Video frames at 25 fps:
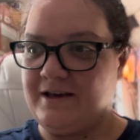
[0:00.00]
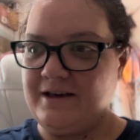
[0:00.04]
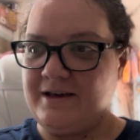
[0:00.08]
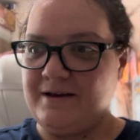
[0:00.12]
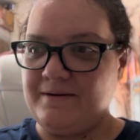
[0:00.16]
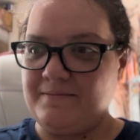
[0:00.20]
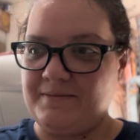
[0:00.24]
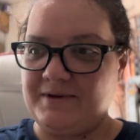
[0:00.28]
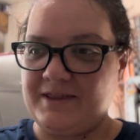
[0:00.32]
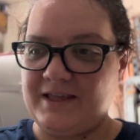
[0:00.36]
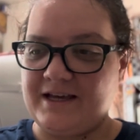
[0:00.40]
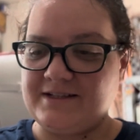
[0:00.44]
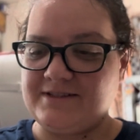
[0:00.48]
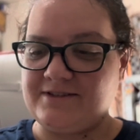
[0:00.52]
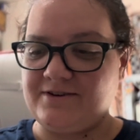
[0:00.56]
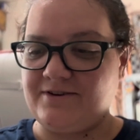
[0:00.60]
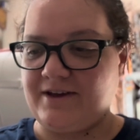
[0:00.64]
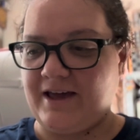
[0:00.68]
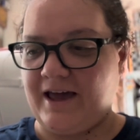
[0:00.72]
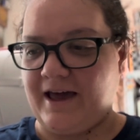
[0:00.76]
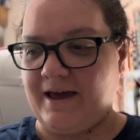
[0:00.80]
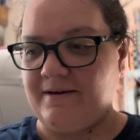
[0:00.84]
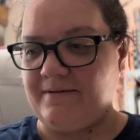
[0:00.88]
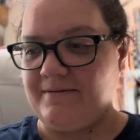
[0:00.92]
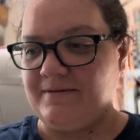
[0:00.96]
but that's
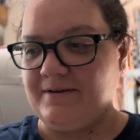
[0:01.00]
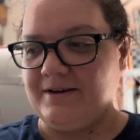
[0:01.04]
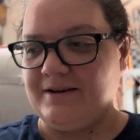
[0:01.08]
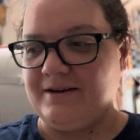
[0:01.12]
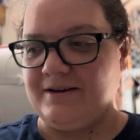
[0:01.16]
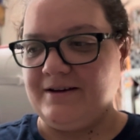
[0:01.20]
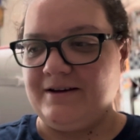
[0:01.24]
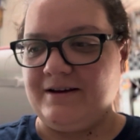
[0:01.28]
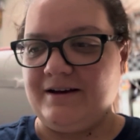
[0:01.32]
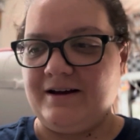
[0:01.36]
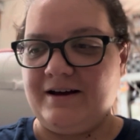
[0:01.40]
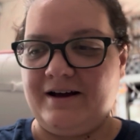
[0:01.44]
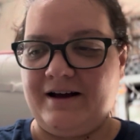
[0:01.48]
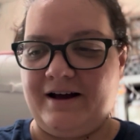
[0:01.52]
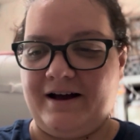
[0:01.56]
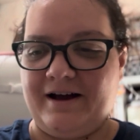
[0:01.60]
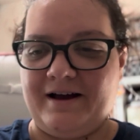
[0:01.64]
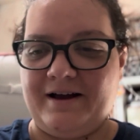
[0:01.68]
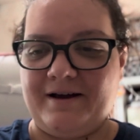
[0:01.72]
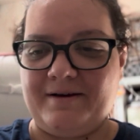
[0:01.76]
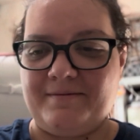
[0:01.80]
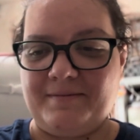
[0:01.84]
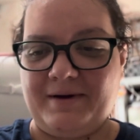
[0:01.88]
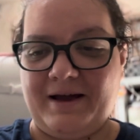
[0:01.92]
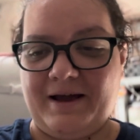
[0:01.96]
okay.
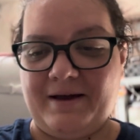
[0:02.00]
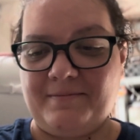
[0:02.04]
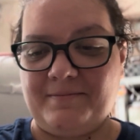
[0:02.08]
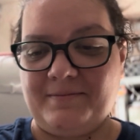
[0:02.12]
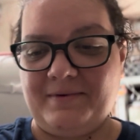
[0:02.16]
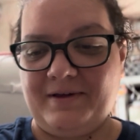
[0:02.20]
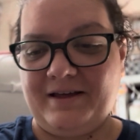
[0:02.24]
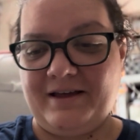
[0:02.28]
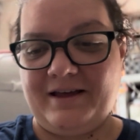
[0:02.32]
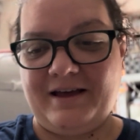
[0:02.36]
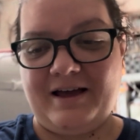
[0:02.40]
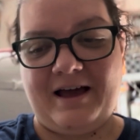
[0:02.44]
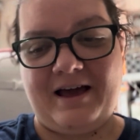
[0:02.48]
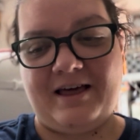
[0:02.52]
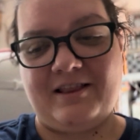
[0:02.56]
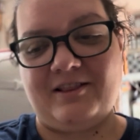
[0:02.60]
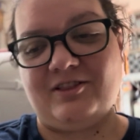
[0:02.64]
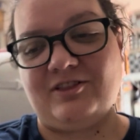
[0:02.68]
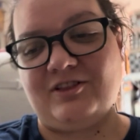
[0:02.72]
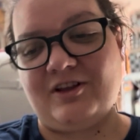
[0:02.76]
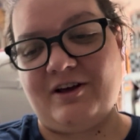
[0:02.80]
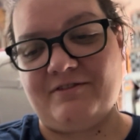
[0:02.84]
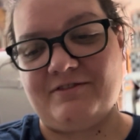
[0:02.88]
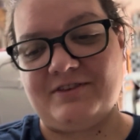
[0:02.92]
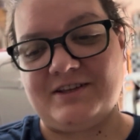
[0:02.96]
I
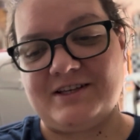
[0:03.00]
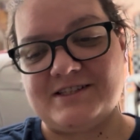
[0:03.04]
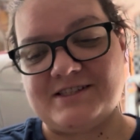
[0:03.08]
love these